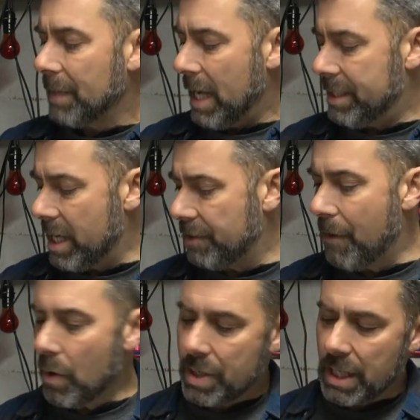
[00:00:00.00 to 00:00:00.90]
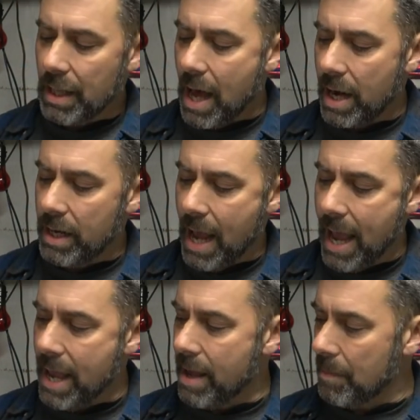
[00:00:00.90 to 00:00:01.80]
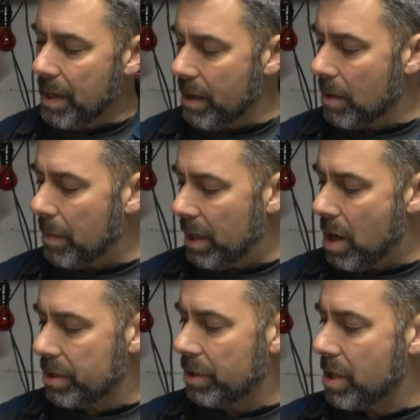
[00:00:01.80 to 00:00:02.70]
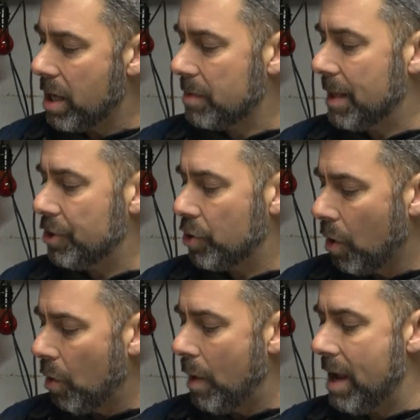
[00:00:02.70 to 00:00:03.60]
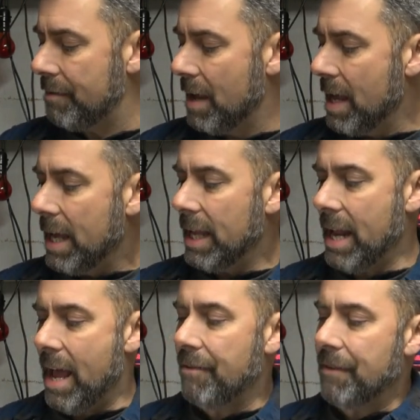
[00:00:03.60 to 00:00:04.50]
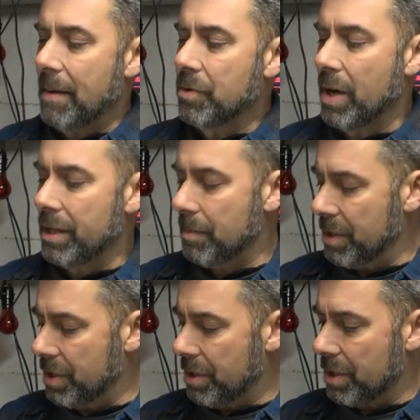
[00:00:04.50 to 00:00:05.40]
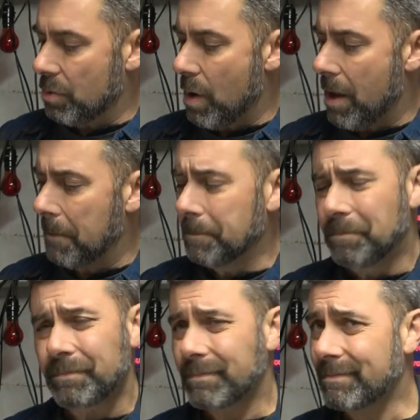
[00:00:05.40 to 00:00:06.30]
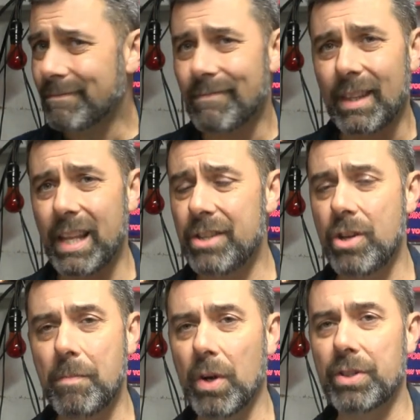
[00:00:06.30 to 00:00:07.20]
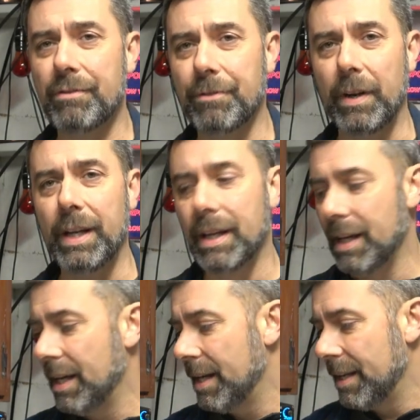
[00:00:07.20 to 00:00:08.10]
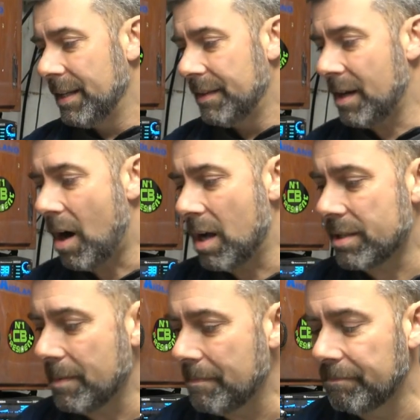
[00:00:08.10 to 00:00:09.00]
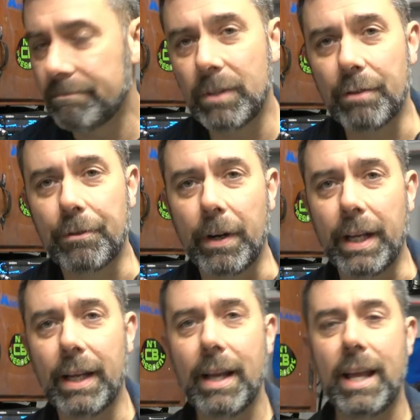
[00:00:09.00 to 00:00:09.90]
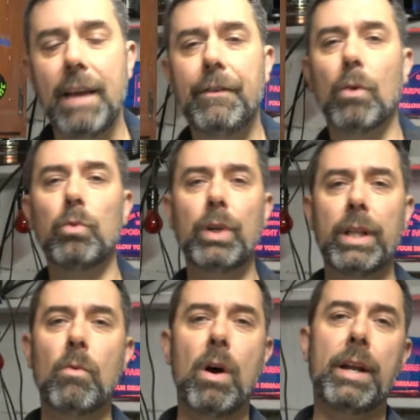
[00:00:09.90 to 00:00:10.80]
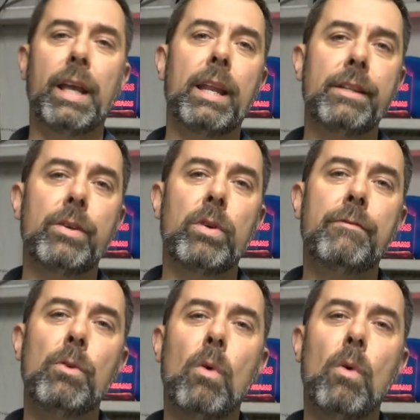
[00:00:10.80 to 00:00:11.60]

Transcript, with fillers: It does focus a lot on AM here, but it also talks about shortwave and FM transmissions as well. These two books are free. They're awesome. They're free. If you really want to get into it, if you